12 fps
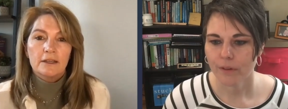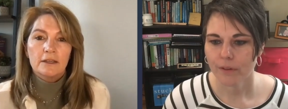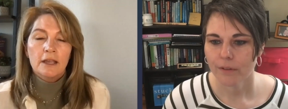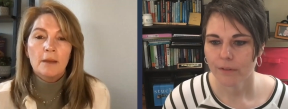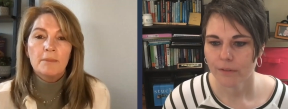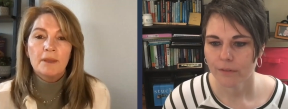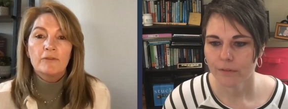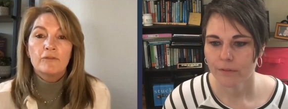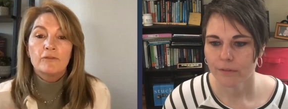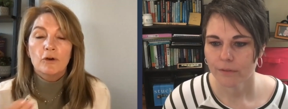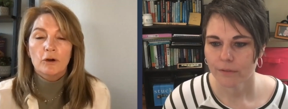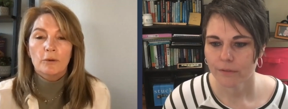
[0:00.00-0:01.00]
Speaker 1: coming
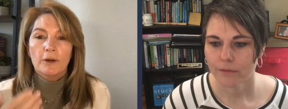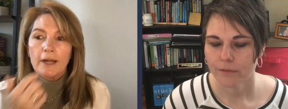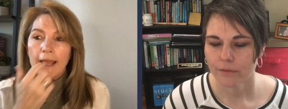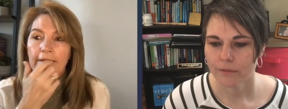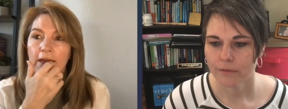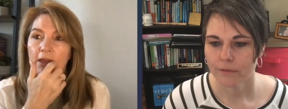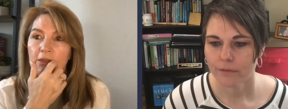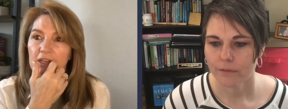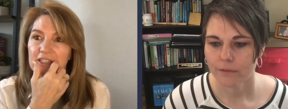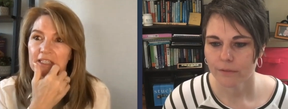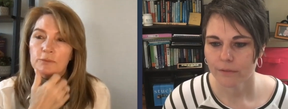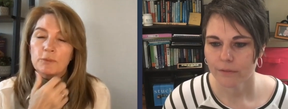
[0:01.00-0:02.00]
forward? And, and
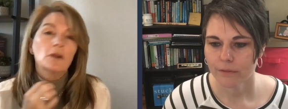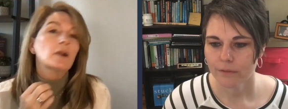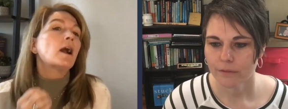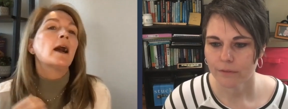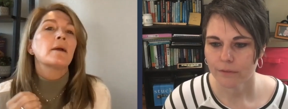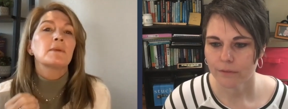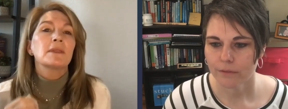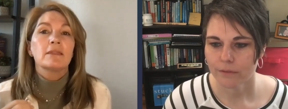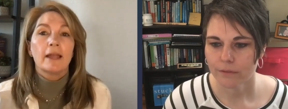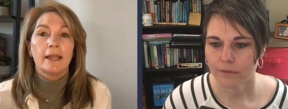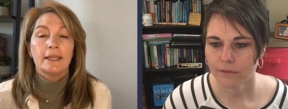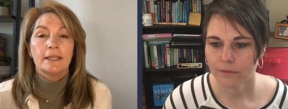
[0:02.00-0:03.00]
this is where I would
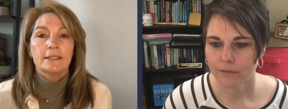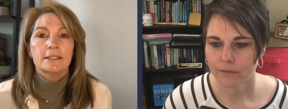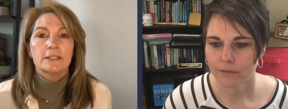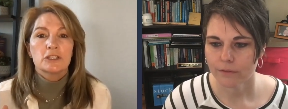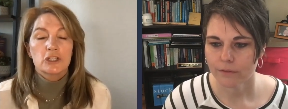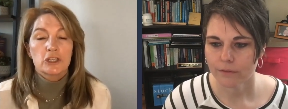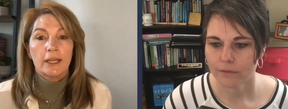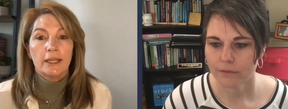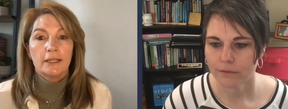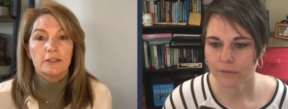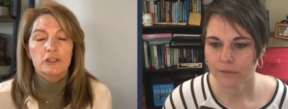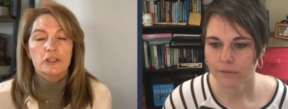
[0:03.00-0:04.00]
like it to
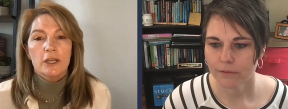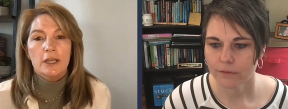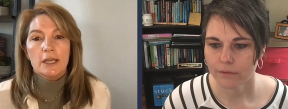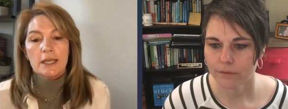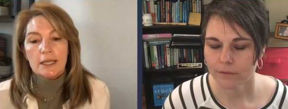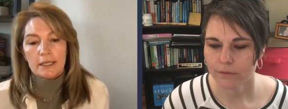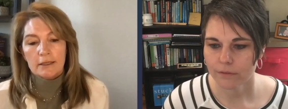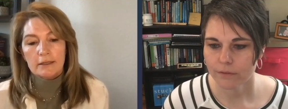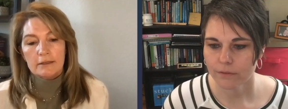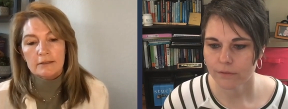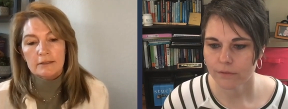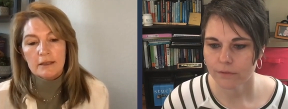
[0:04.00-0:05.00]
change
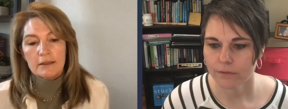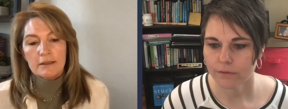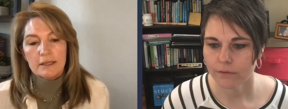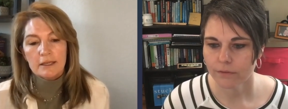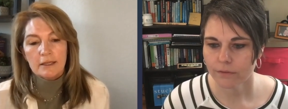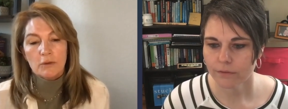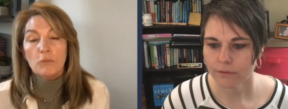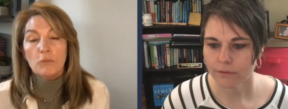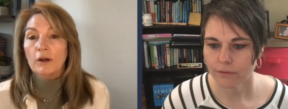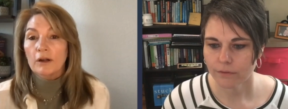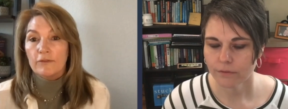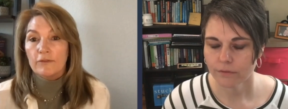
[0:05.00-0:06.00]
in the
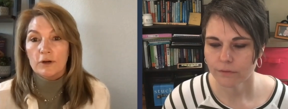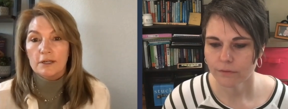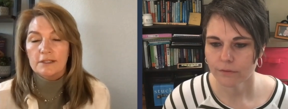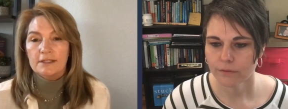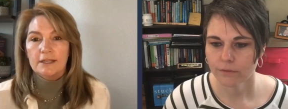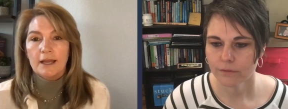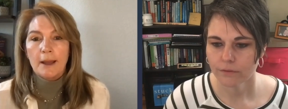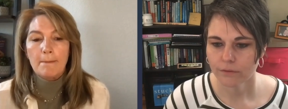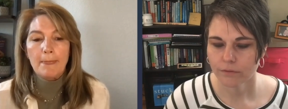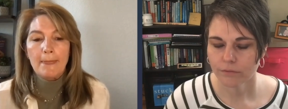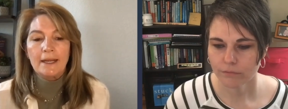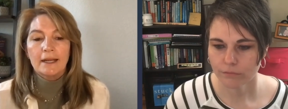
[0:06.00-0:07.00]
workforce um,
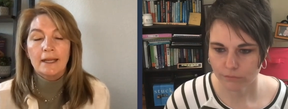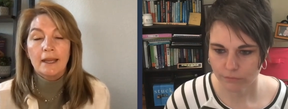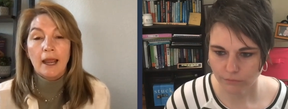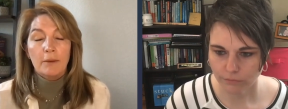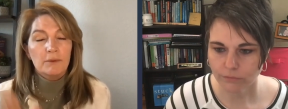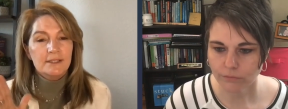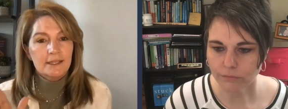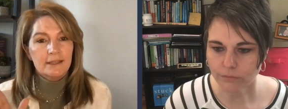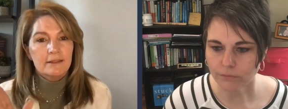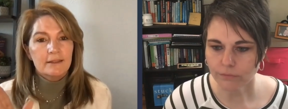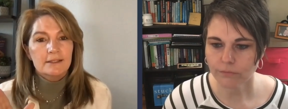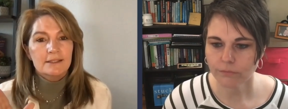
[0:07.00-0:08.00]
and I, I, will say
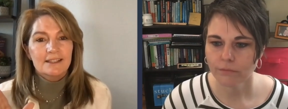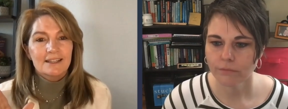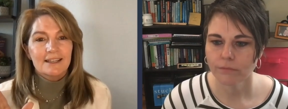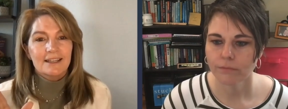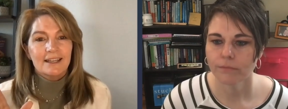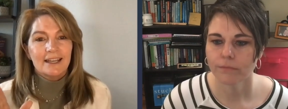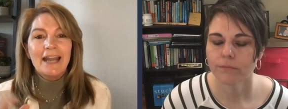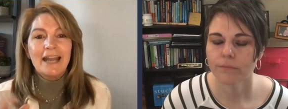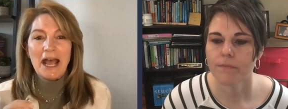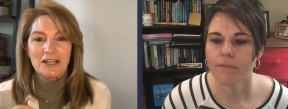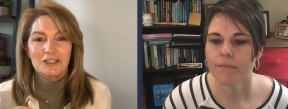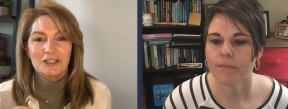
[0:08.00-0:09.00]
this it
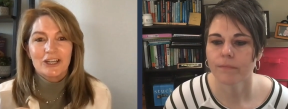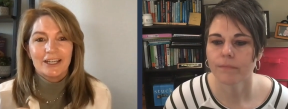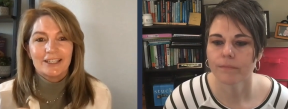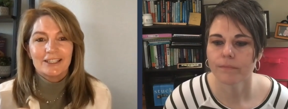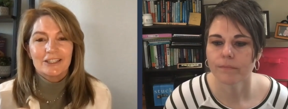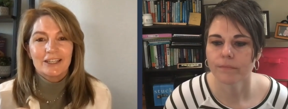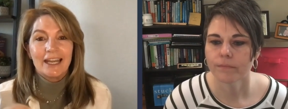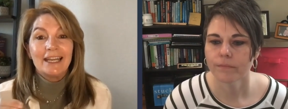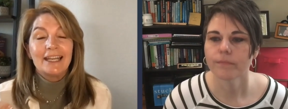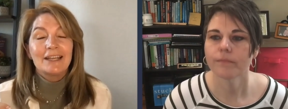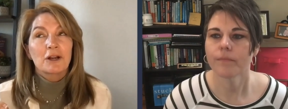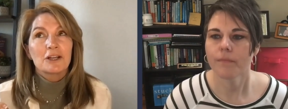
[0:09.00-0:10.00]
has changed.
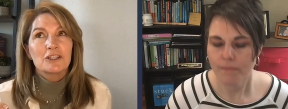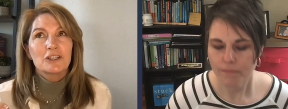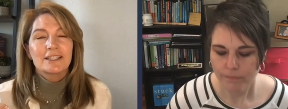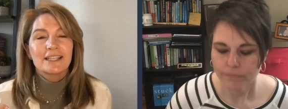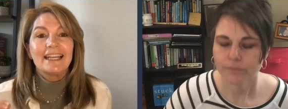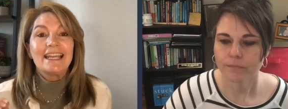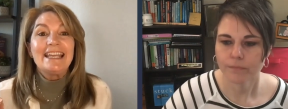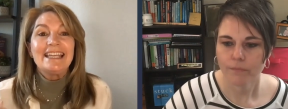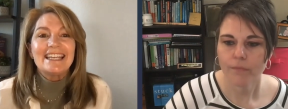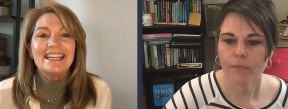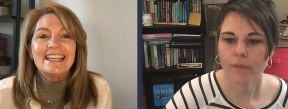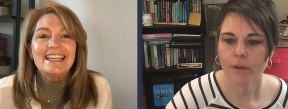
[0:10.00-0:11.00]
It, or I should say, it
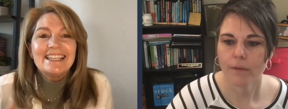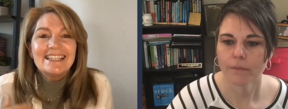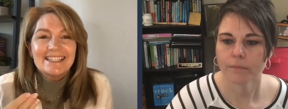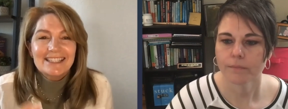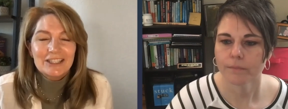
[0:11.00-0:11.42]
is